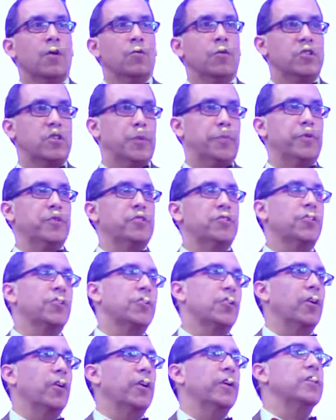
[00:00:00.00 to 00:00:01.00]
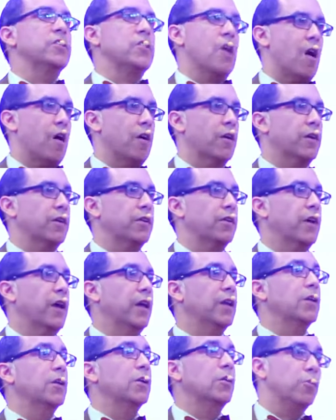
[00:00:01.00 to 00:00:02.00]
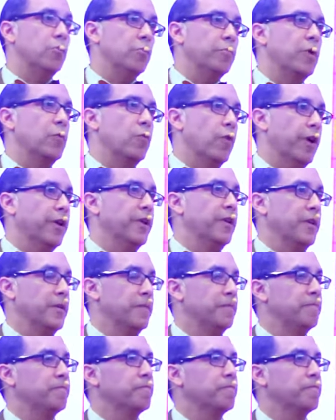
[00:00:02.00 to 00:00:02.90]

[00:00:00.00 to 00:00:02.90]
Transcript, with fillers: was a particularly dark and gloomy one.